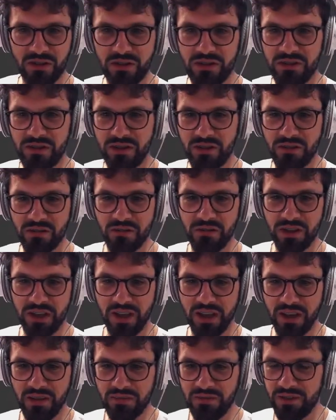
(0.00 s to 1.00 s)
So we
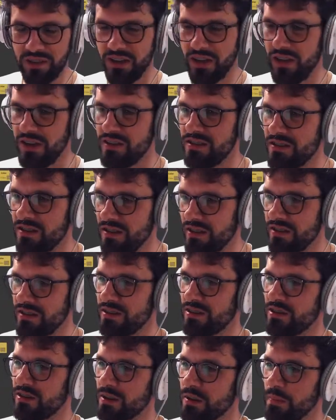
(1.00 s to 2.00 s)
have a light
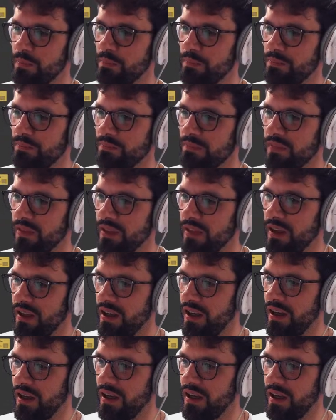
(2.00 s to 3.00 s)
source.
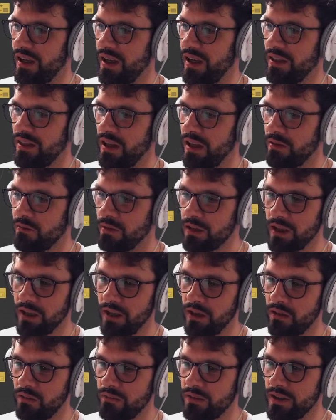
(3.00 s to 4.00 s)
And then we
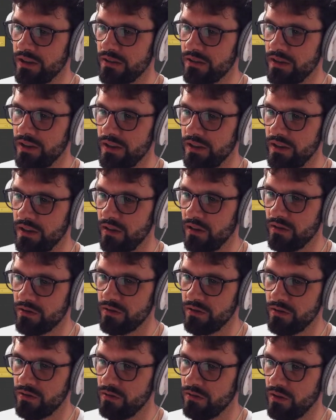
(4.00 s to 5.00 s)
can obviously
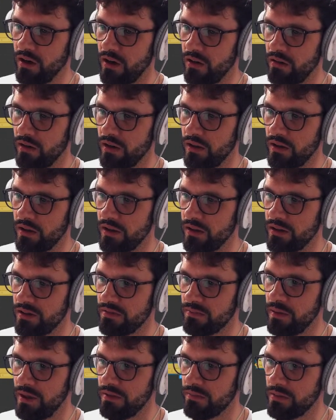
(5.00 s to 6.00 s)
also do our
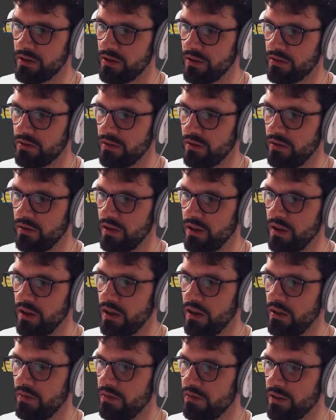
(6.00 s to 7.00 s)
displacement shit. So
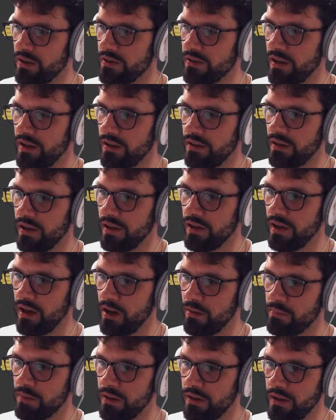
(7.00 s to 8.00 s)
if we set that
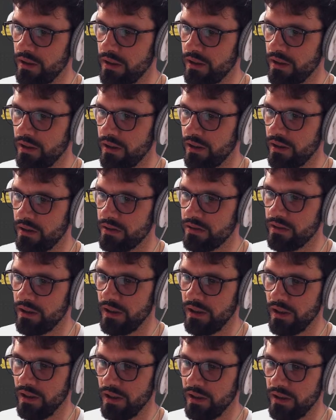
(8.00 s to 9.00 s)
up here and
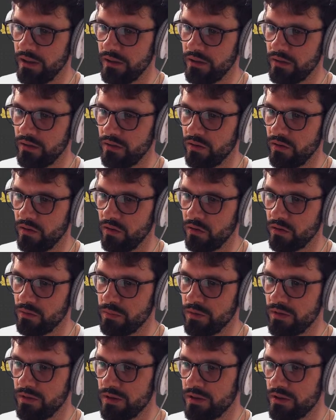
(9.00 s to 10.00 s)
say, hey, local
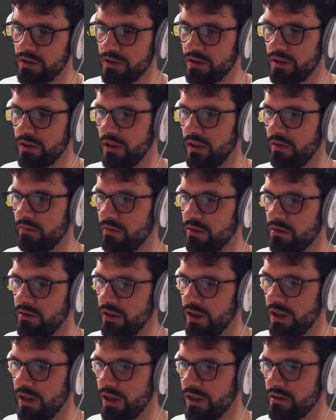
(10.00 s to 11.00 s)
position, I want to
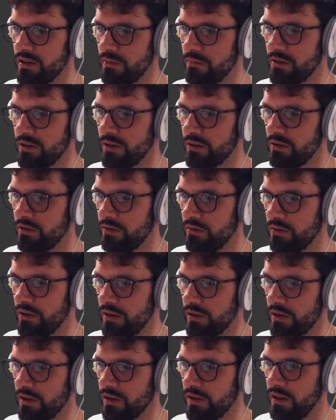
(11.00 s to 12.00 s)
add something to
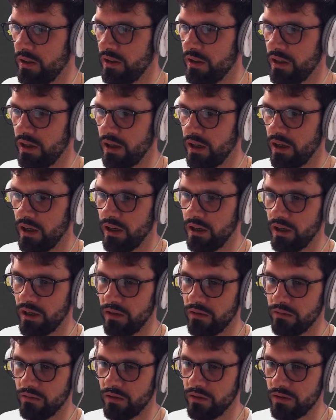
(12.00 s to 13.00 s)
it, and
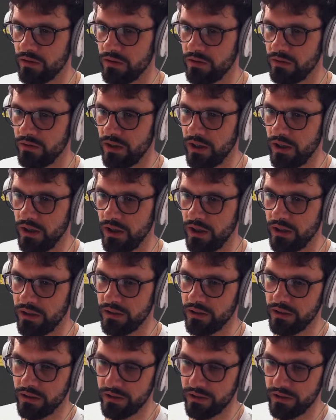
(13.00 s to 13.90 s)
I want to add